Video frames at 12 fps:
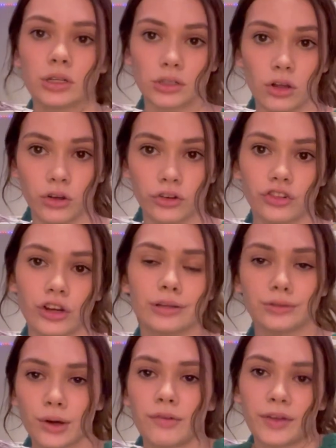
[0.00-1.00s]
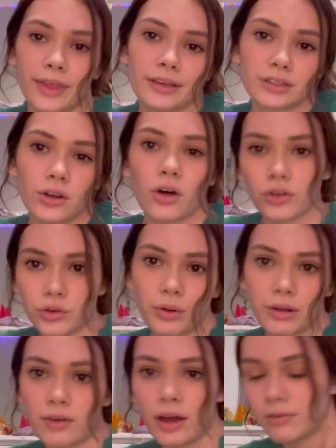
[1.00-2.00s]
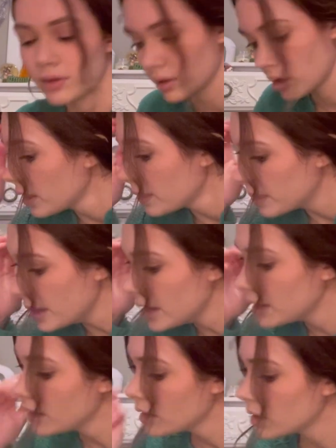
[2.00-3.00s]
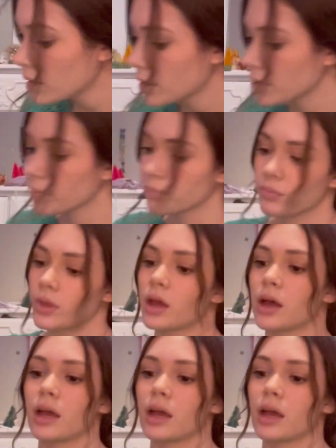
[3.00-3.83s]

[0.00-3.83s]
at Dollar Tree. So everything's a dollar twenty-five. Then I